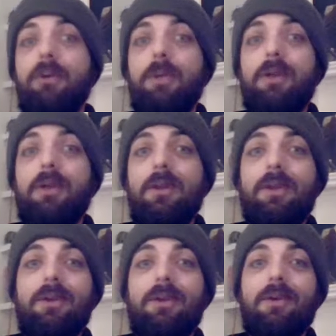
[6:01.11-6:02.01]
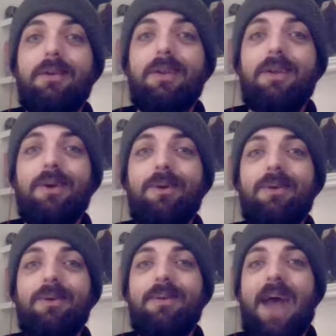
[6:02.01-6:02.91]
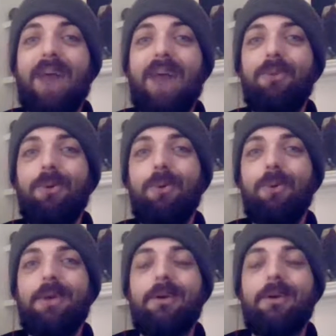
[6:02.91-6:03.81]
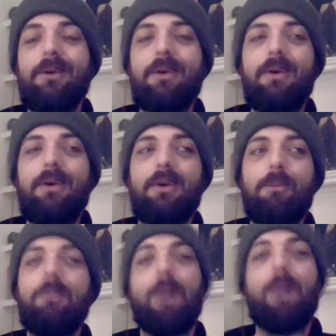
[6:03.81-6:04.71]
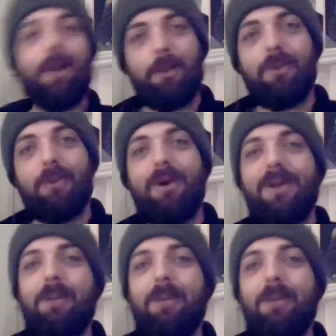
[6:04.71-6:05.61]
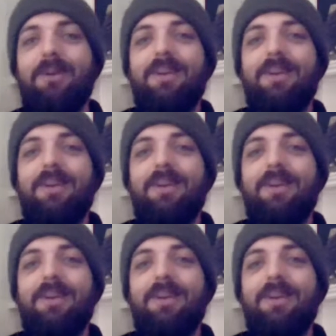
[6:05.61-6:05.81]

being like the, asshole winner. Like we were talking about.